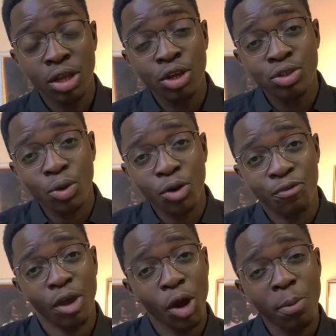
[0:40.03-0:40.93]
So if
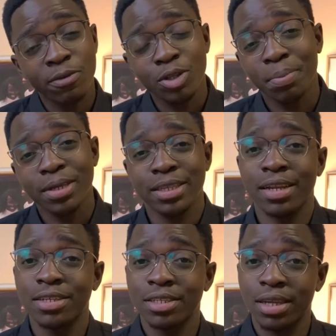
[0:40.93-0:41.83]
you're up for topics like this